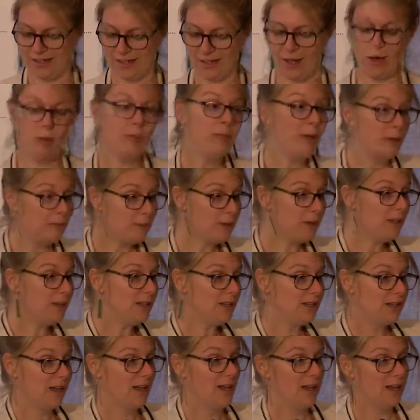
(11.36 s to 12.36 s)

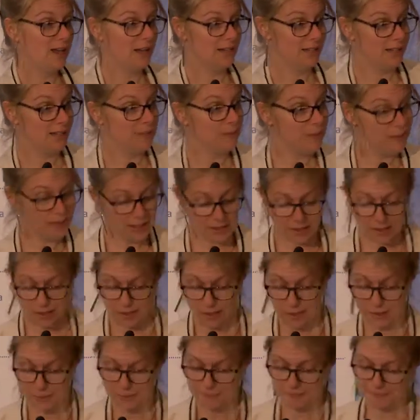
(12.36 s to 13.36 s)
kaupapa a iwi
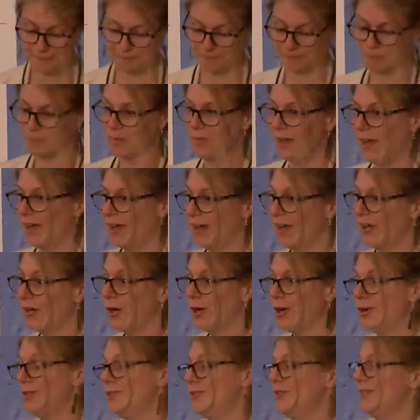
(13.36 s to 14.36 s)
aho.
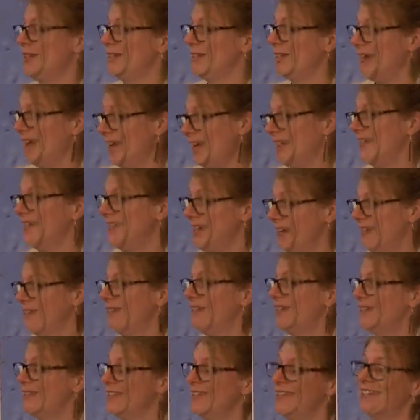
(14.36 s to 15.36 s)
Ko Kate
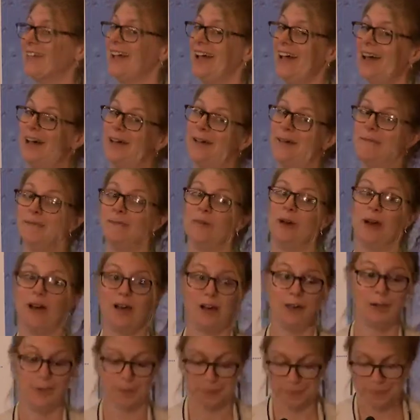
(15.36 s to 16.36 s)
Davies
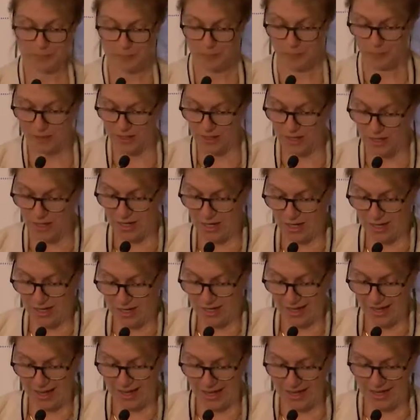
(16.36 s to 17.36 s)
aho.
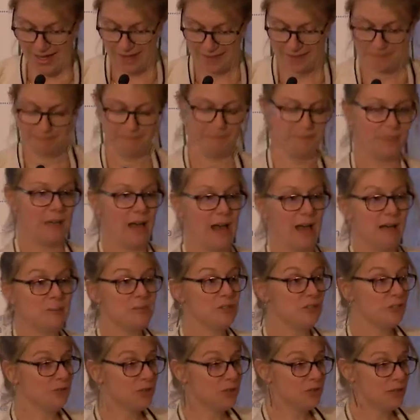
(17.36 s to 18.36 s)
I'm a
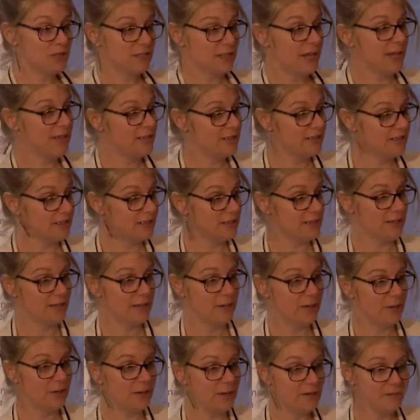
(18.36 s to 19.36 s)
social scientist at
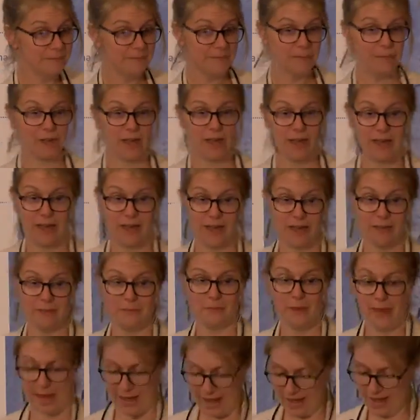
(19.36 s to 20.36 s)
NIWA,
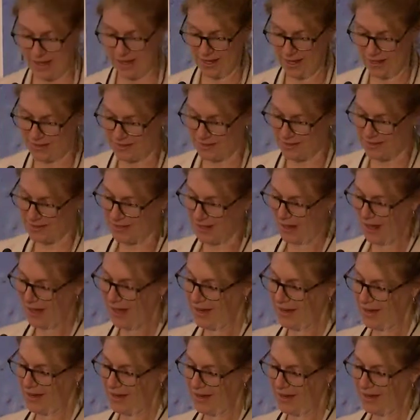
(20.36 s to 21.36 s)
and
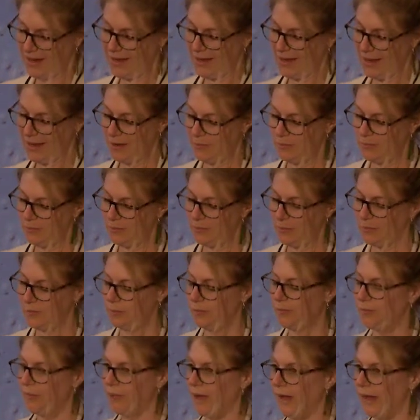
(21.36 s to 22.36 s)
I
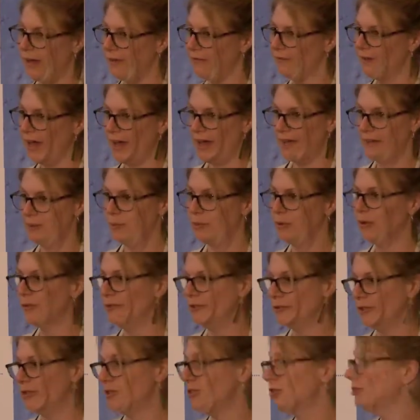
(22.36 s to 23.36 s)
have had the
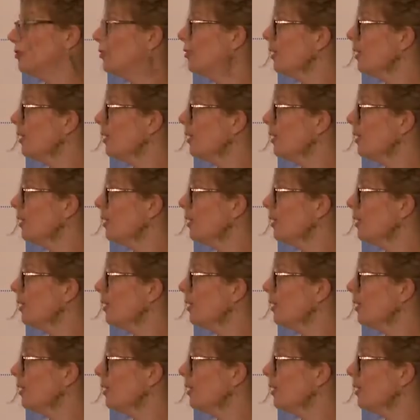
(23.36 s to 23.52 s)
privilege to